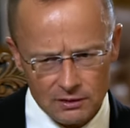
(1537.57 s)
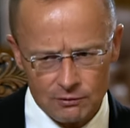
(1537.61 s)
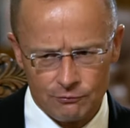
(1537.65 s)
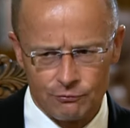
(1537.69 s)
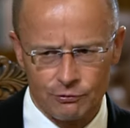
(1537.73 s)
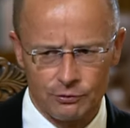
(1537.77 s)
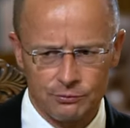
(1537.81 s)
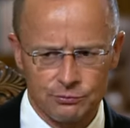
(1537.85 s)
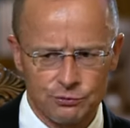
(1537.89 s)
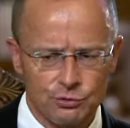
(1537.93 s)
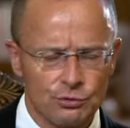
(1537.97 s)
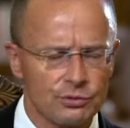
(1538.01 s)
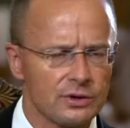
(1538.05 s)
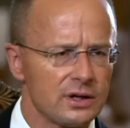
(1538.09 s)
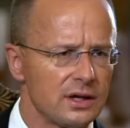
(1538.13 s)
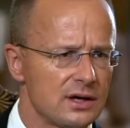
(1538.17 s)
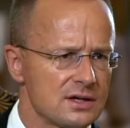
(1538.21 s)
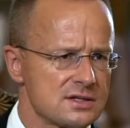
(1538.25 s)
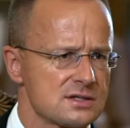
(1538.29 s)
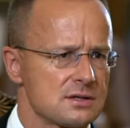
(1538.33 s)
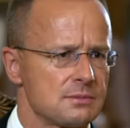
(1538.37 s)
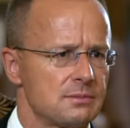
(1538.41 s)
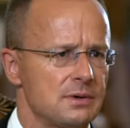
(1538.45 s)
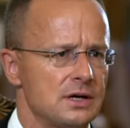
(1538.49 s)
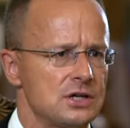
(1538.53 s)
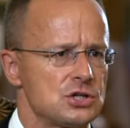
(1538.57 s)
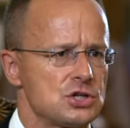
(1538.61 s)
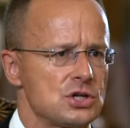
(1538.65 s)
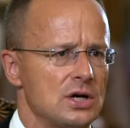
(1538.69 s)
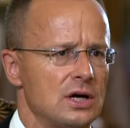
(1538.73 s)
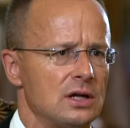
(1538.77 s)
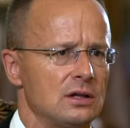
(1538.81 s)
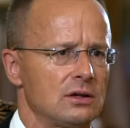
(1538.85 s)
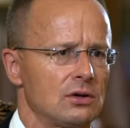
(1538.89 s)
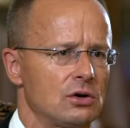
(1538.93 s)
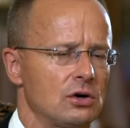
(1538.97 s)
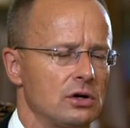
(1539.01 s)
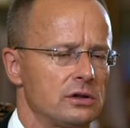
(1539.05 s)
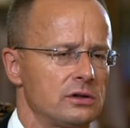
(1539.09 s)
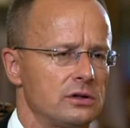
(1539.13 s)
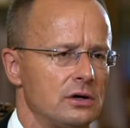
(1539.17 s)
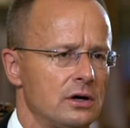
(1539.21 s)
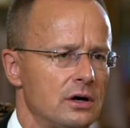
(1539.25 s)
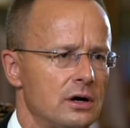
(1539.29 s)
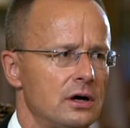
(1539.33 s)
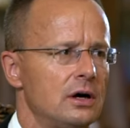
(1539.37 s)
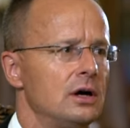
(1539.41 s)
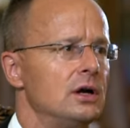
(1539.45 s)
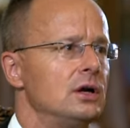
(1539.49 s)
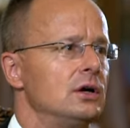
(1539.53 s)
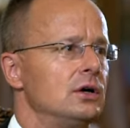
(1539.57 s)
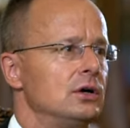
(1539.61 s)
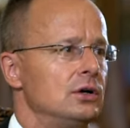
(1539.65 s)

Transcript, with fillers: from Turkey, Azerbaijan, Qatar,